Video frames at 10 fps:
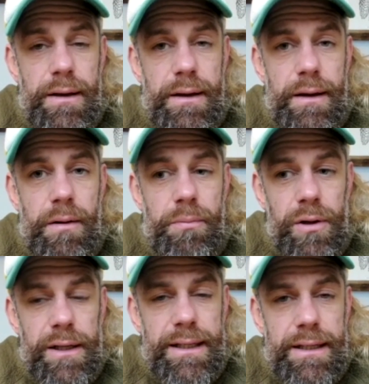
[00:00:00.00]
I'll
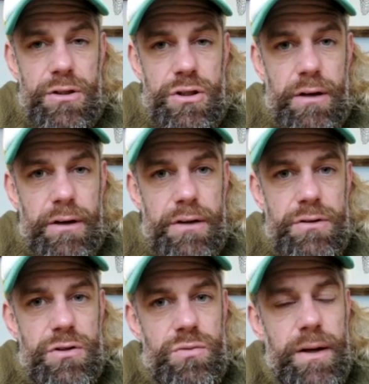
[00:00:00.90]
put a link in the show
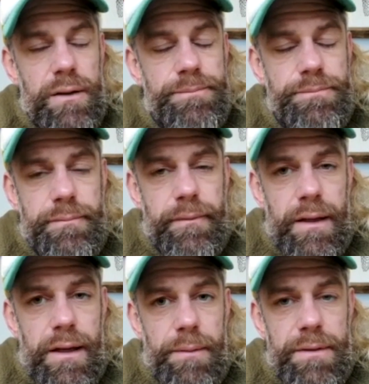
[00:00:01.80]
notes as well.
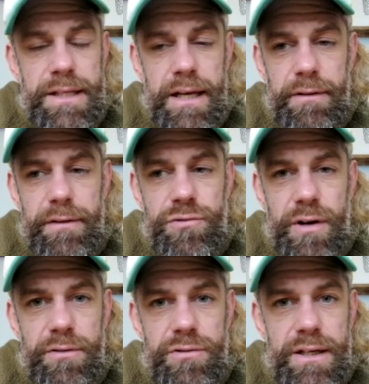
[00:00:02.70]
The Tenerife
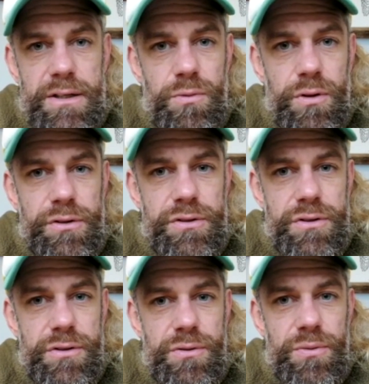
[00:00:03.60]
training retreat is one
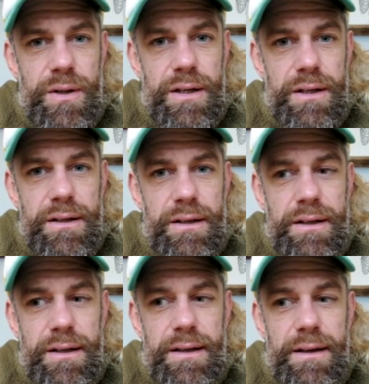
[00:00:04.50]
to,
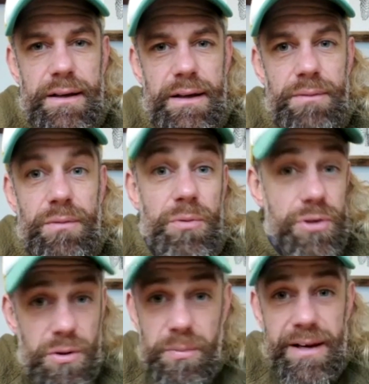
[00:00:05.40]
but we'll
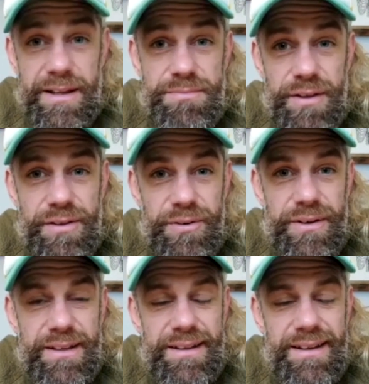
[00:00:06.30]
do a bit of this breath
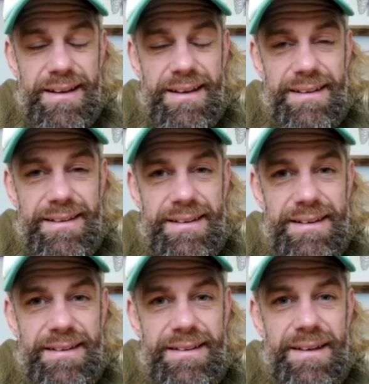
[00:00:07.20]
holding and
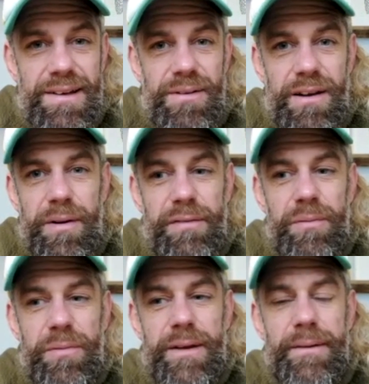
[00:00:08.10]
have a bit of
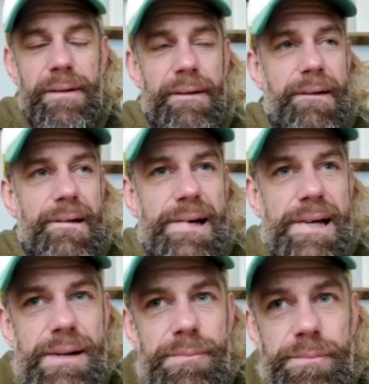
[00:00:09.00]
fun with it.
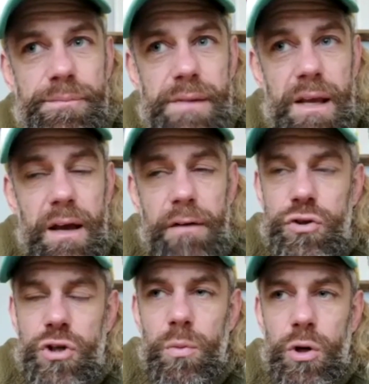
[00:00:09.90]
I've
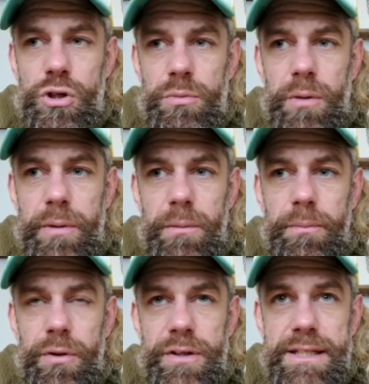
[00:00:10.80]
also got a workshop coming
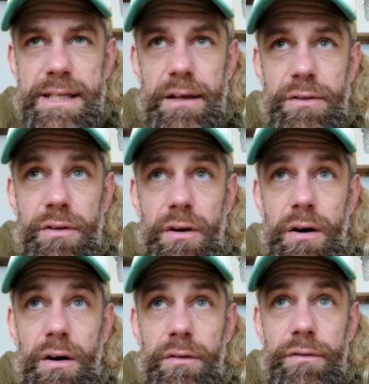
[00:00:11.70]
up on the 6th
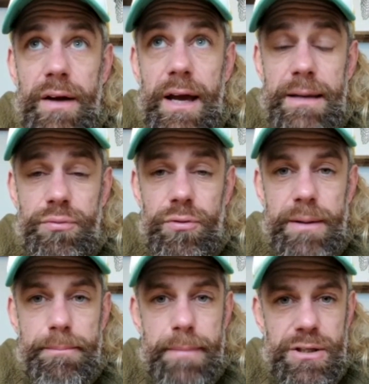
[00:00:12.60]
of April
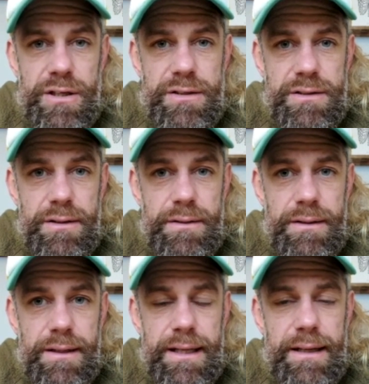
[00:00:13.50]
in Manchester.
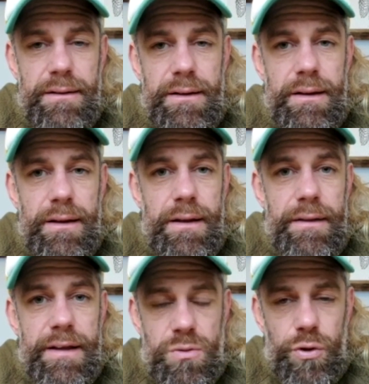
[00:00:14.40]
Again,
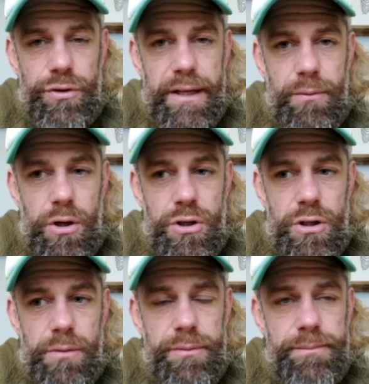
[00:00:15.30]
that's a 1-day
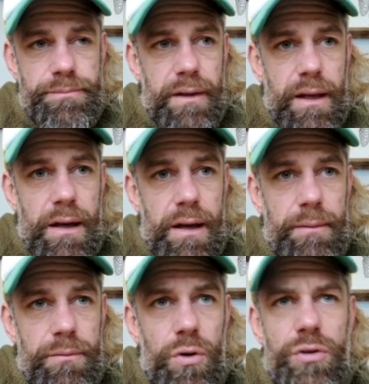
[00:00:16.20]
workshop,
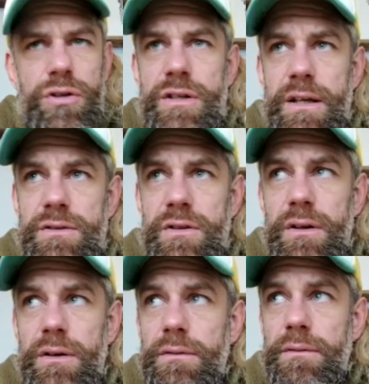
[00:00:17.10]
or just I
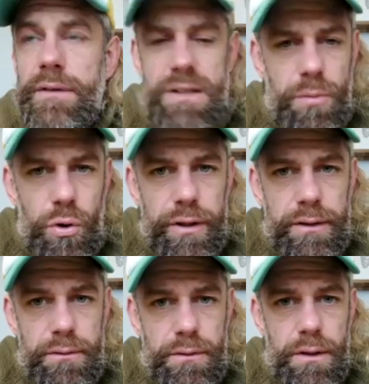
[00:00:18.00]
think it's a morning
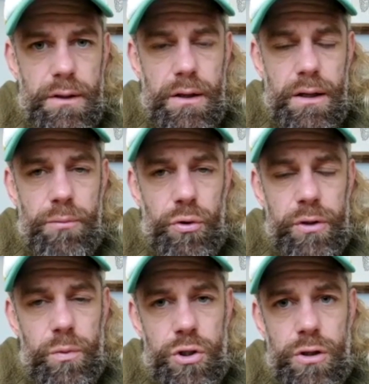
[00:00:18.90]

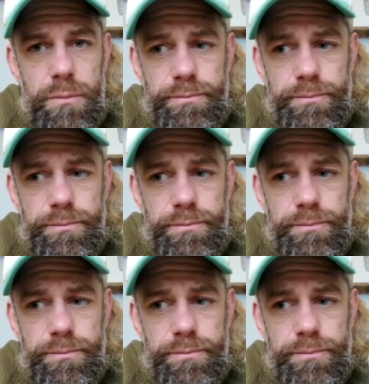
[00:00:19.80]
workshop.